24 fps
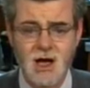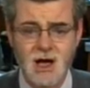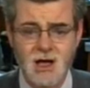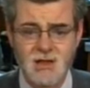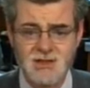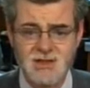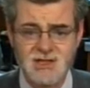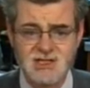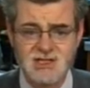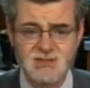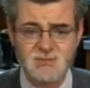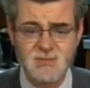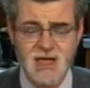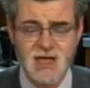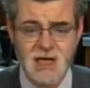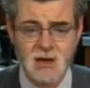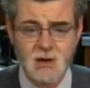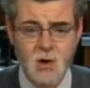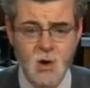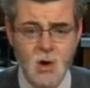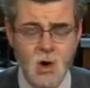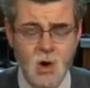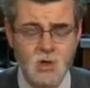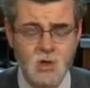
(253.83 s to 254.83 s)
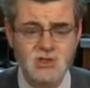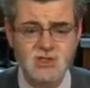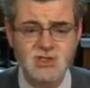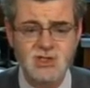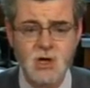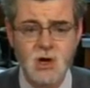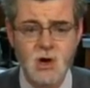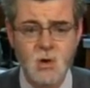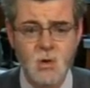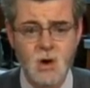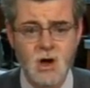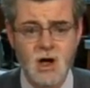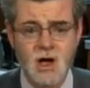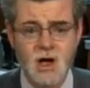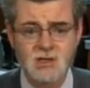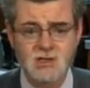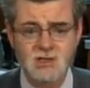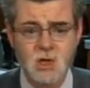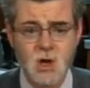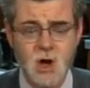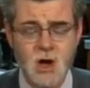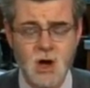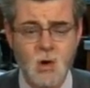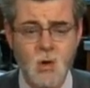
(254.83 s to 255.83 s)
This man also
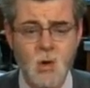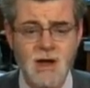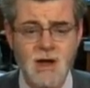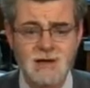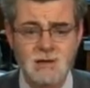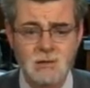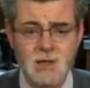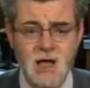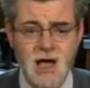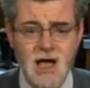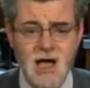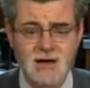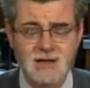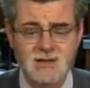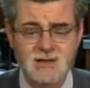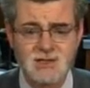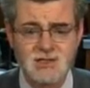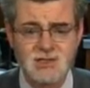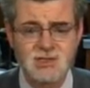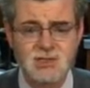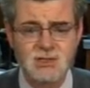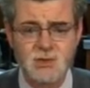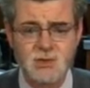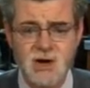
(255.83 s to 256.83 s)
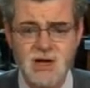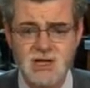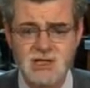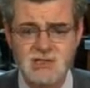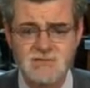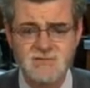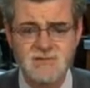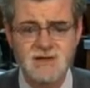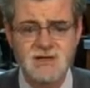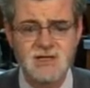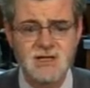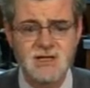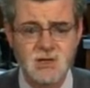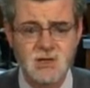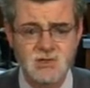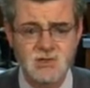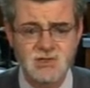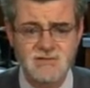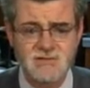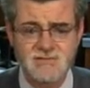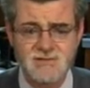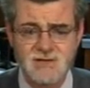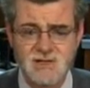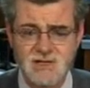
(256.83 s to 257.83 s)
talked quite a lot in these strange
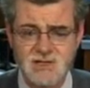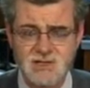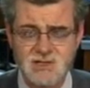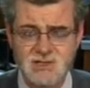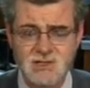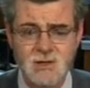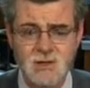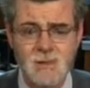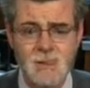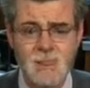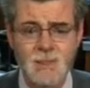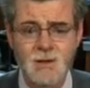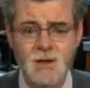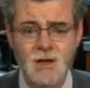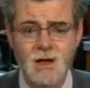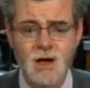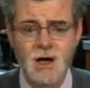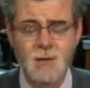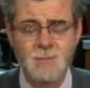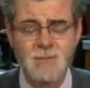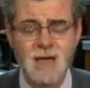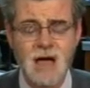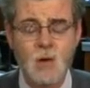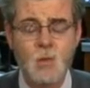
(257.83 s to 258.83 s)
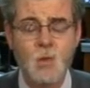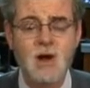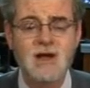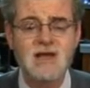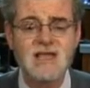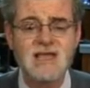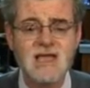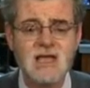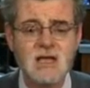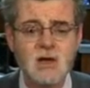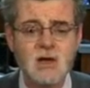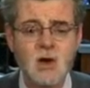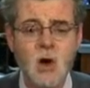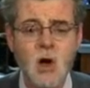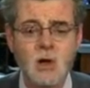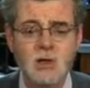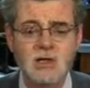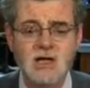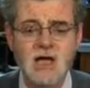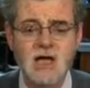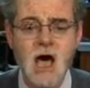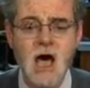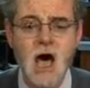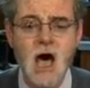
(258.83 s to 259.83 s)
videos of his about what he
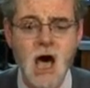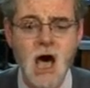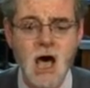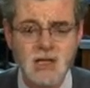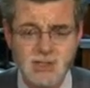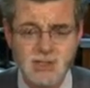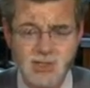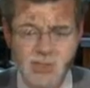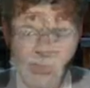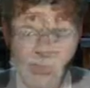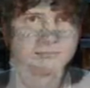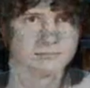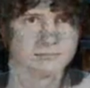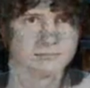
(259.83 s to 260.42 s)
called conscience